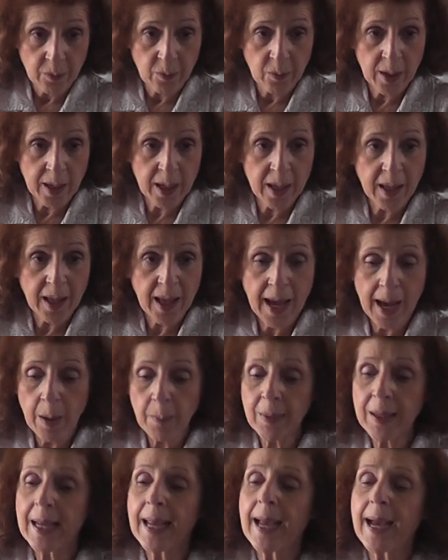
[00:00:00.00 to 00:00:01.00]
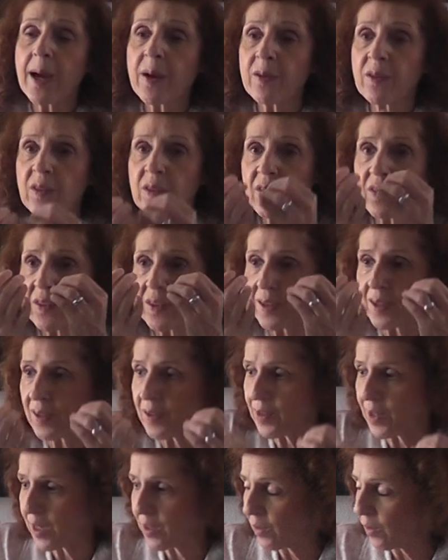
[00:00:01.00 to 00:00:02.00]
Well, how many ounces did
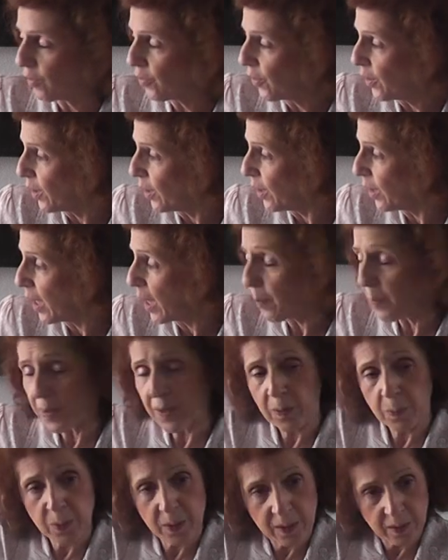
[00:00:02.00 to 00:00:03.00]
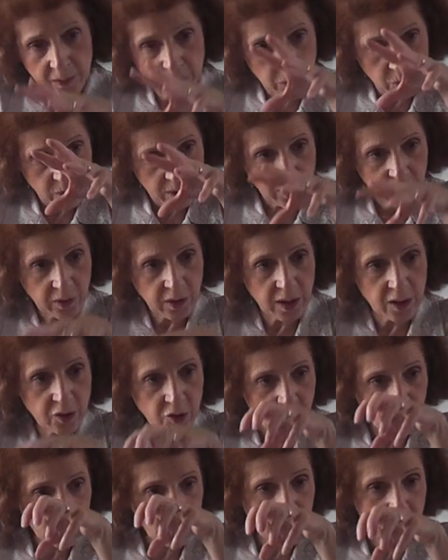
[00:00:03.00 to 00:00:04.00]
it take to fill it up? It depends on what
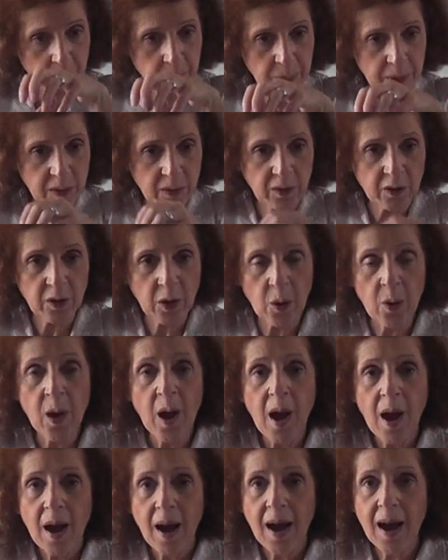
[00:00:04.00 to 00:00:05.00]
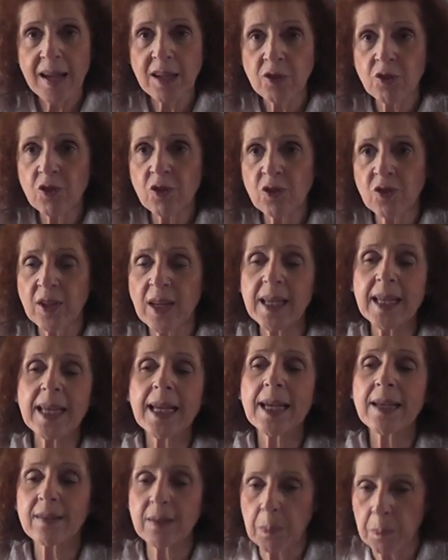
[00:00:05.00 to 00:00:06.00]
size your cup is. So I do take
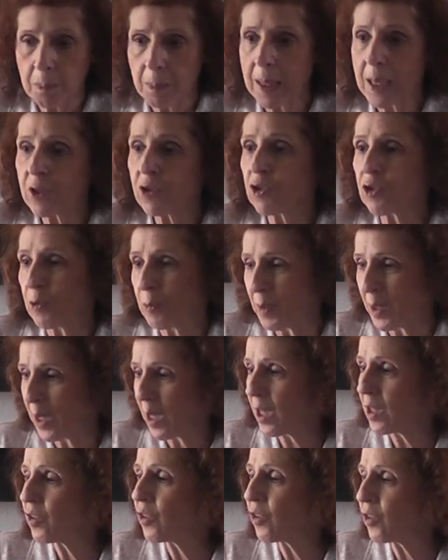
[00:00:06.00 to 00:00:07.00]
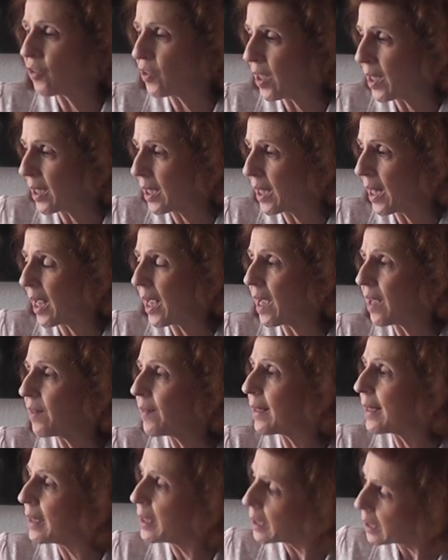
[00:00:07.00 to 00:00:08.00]
it as a measurement. I do take it
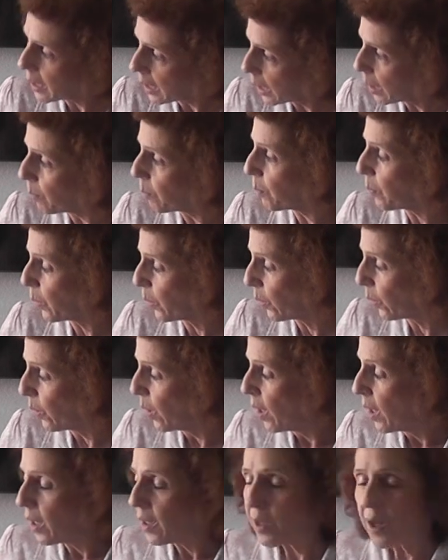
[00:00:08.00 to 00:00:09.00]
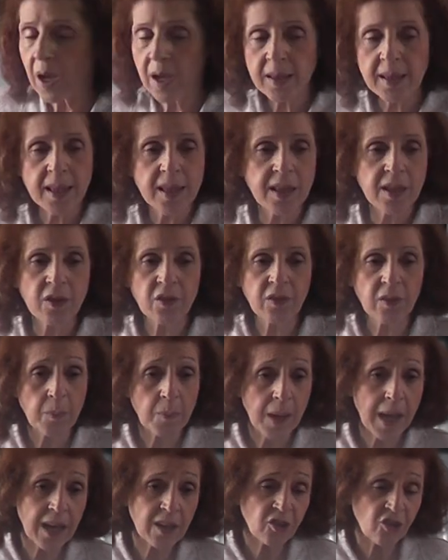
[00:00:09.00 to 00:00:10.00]
as a number. Not that there's a
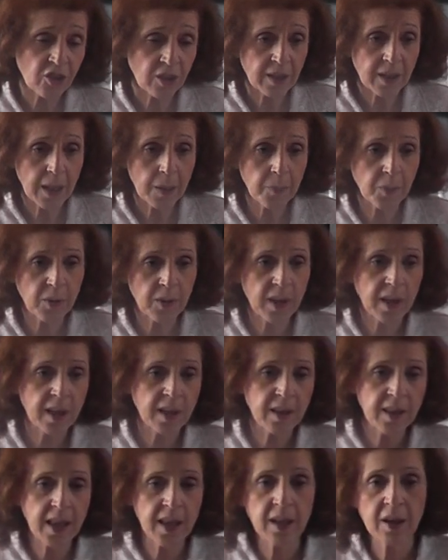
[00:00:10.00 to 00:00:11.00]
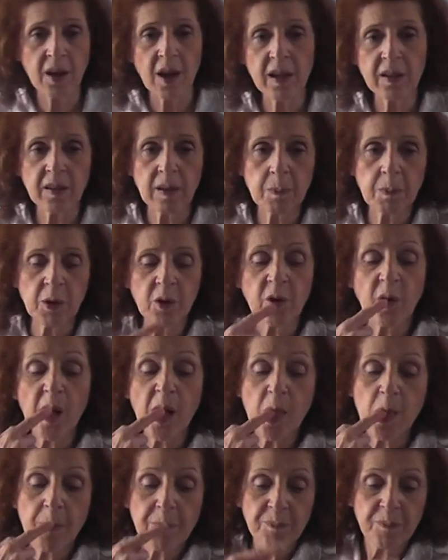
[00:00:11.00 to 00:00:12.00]
magic number that, that God's up there going,